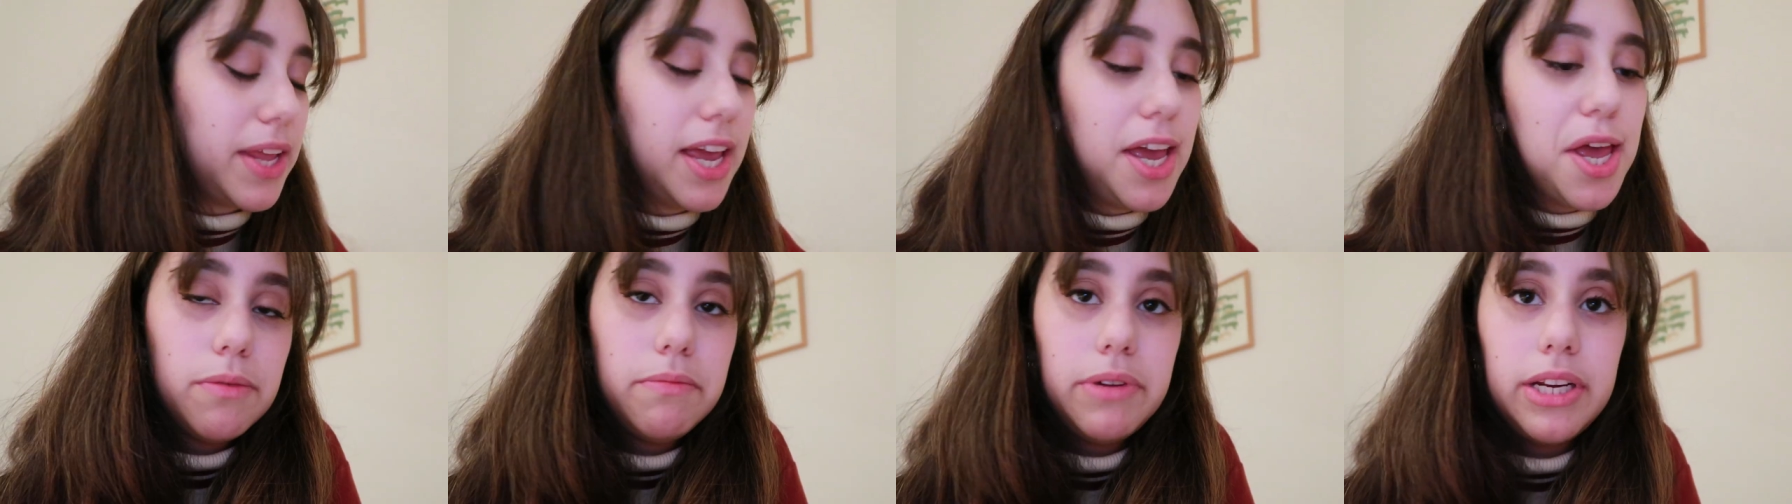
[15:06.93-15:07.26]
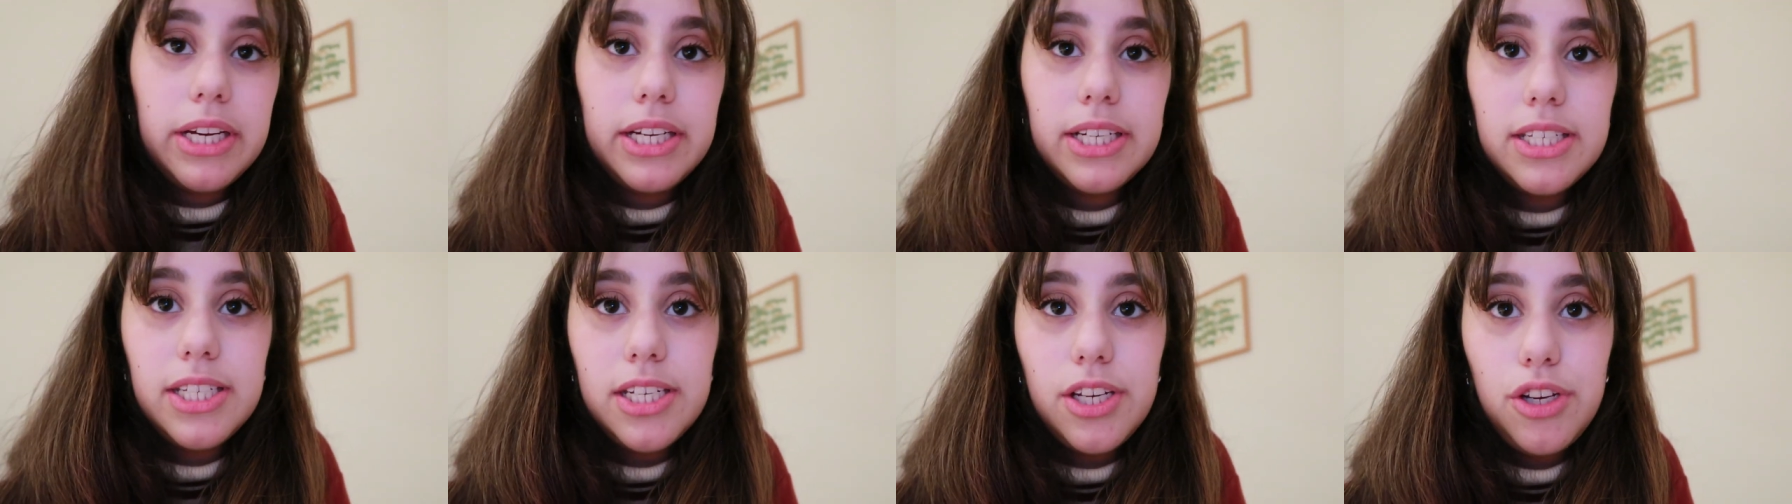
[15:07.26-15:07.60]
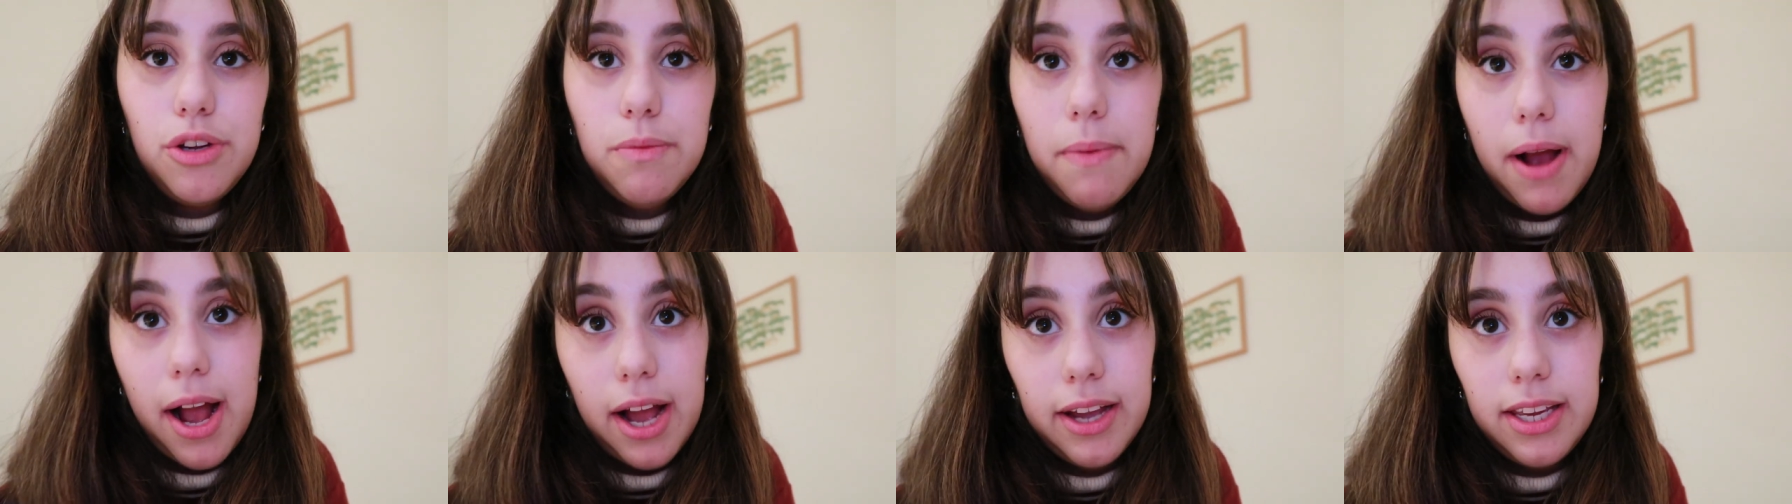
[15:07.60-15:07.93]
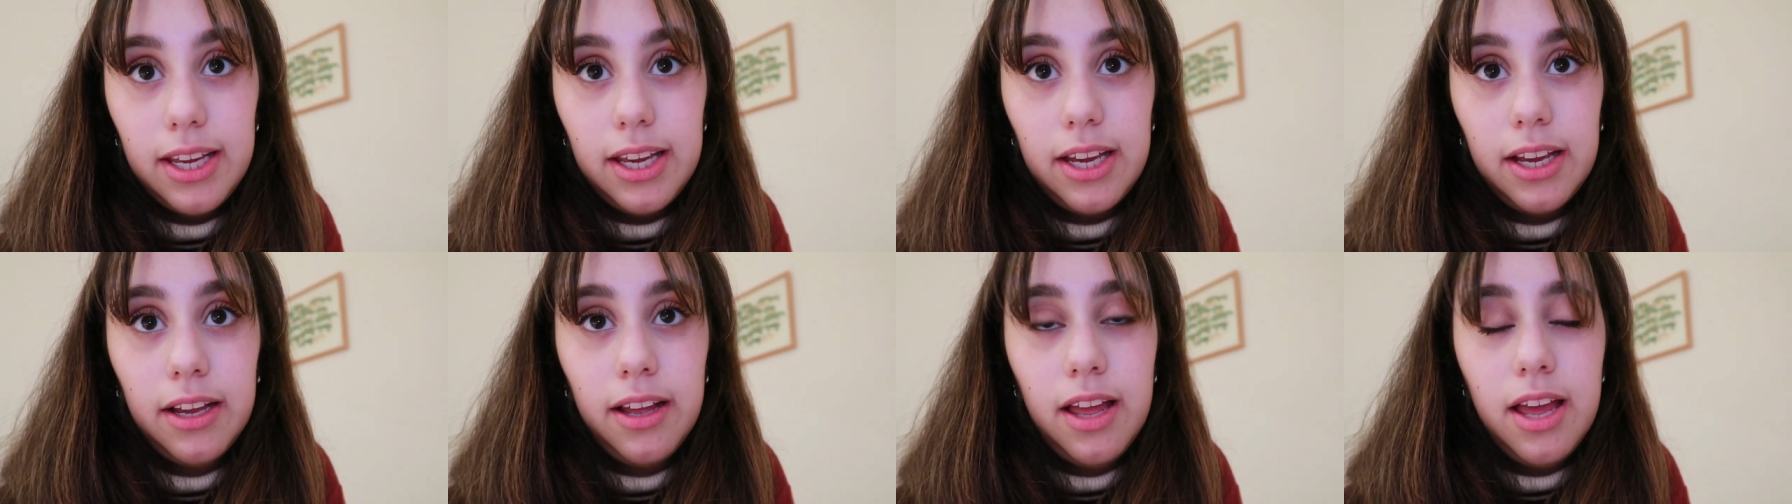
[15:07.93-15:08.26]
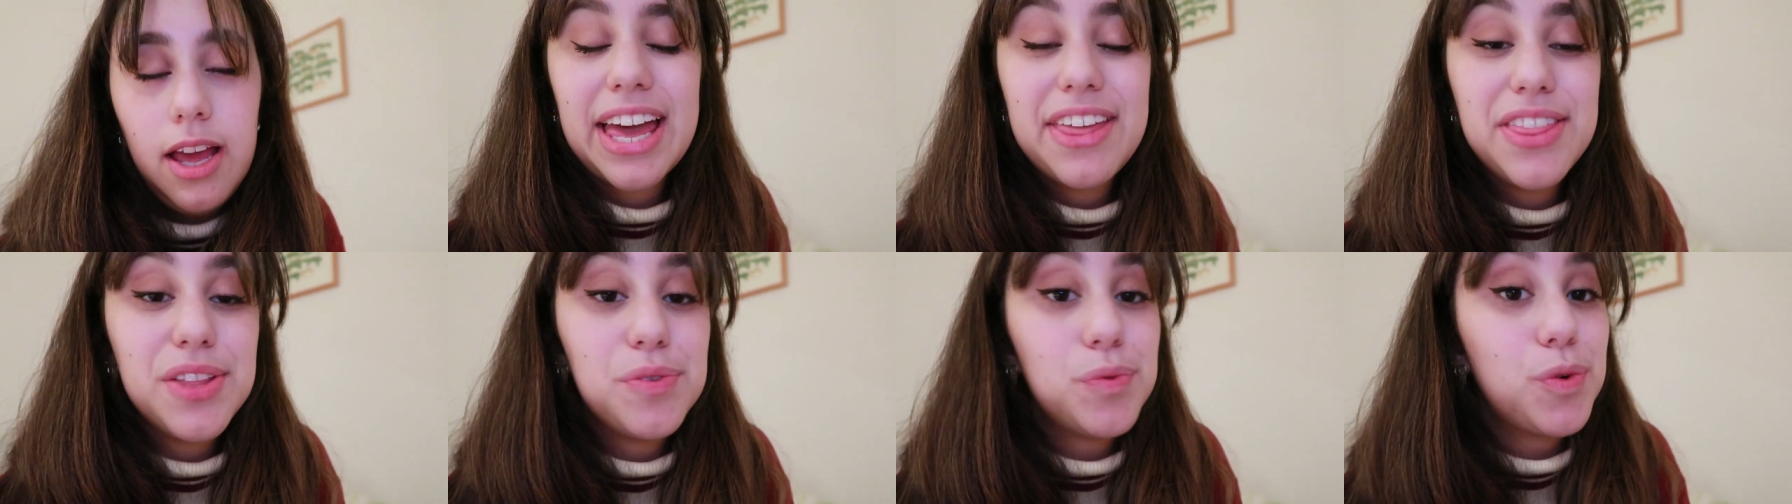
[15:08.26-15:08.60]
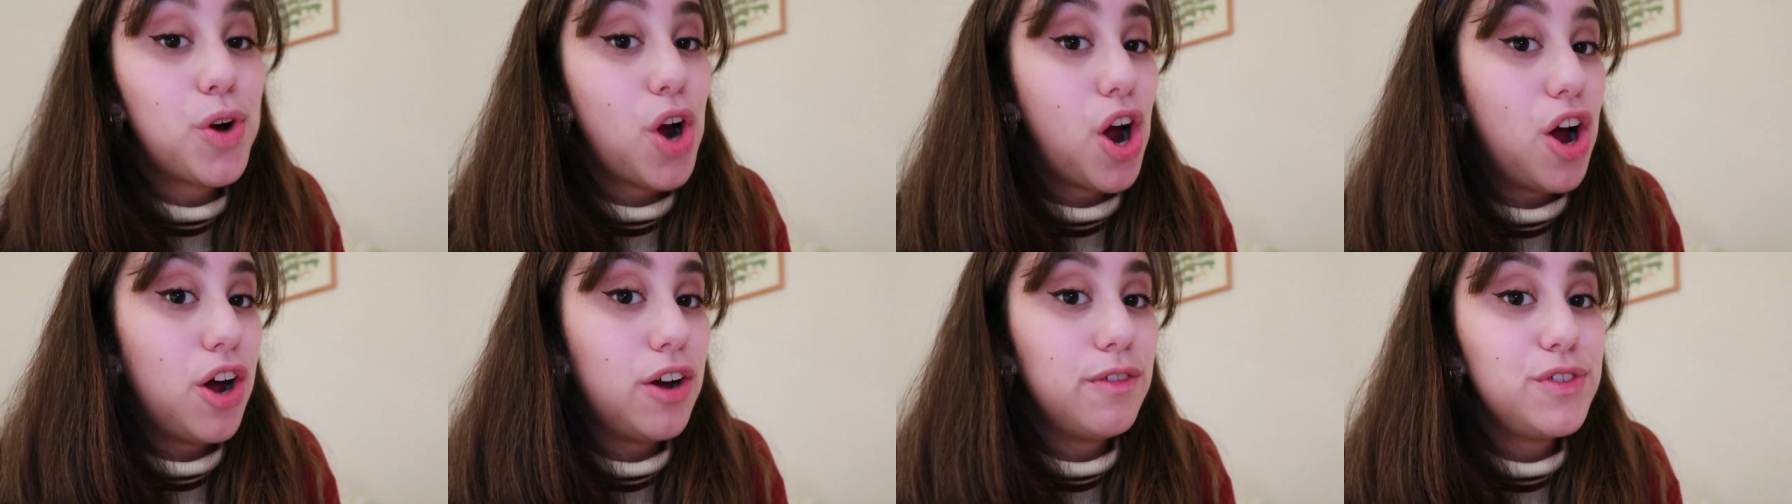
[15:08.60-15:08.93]
So I'm gonna continue packing and then
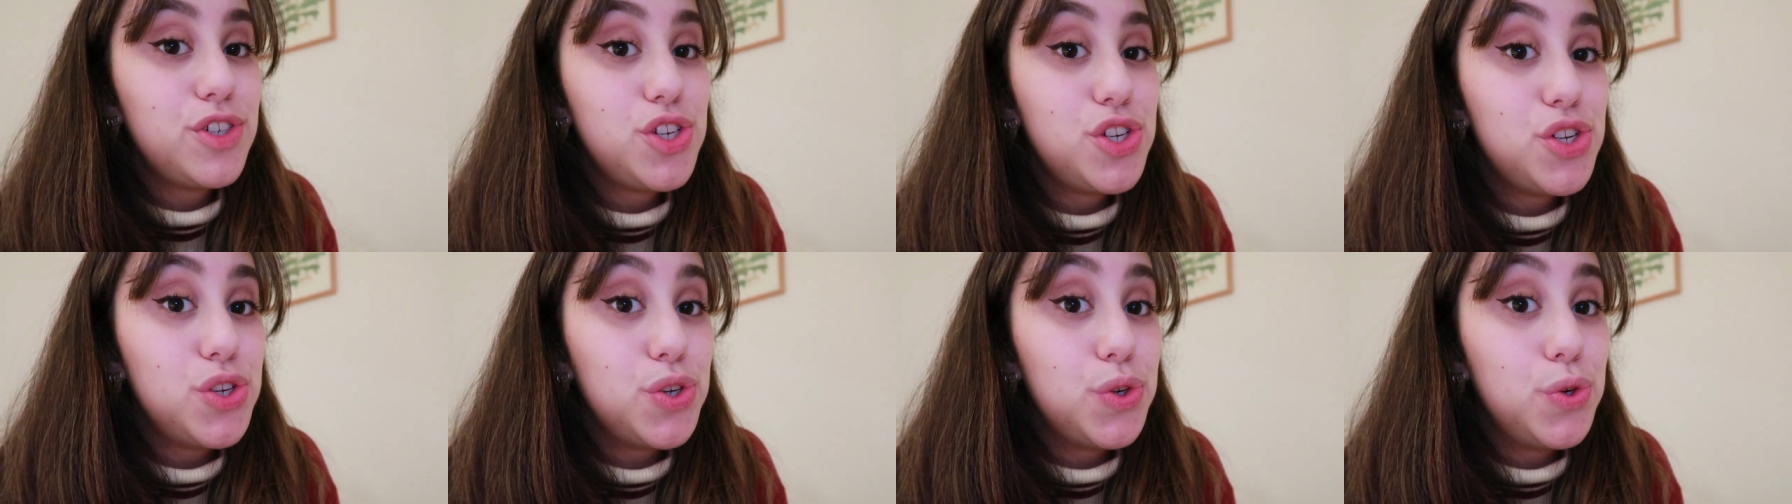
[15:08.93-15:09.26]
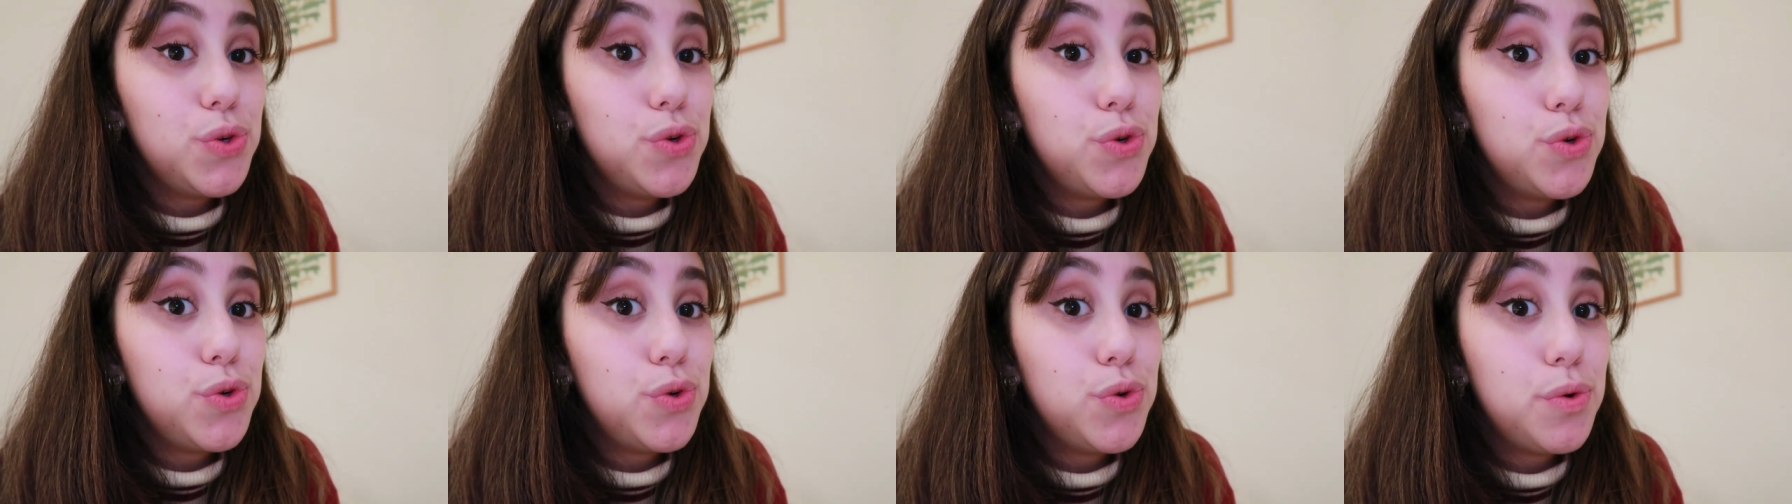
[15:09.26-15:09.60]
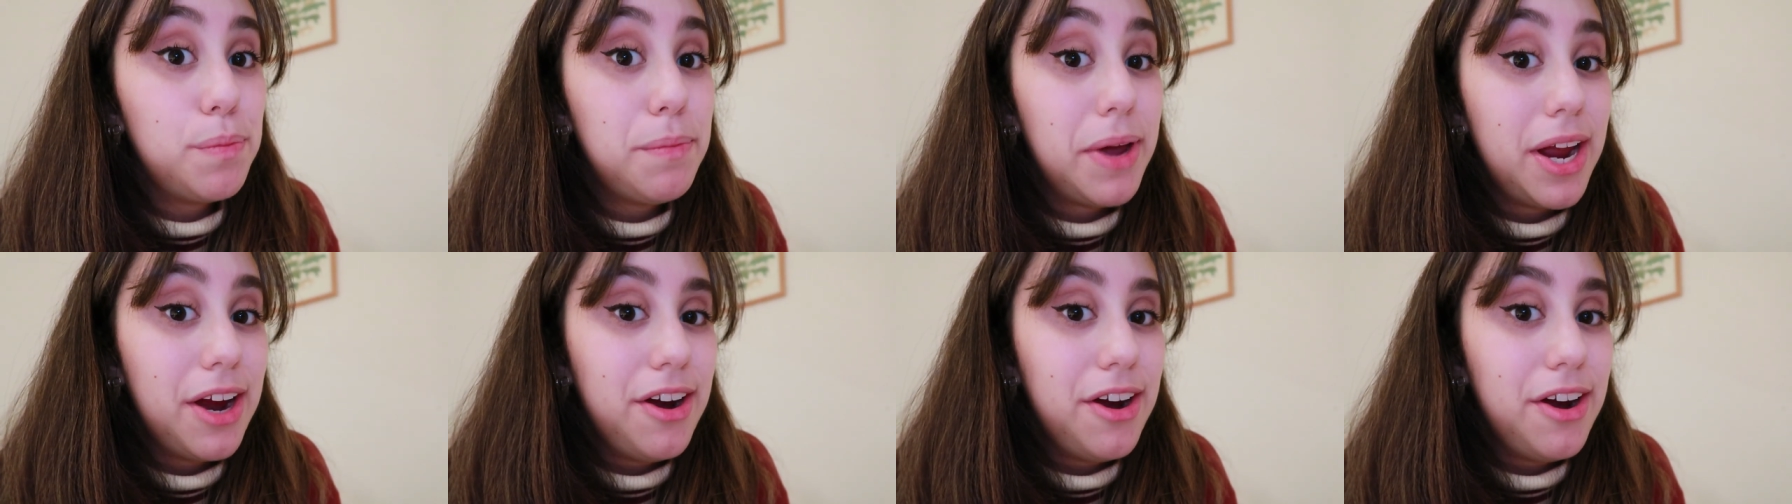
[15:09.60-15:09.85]
we're off to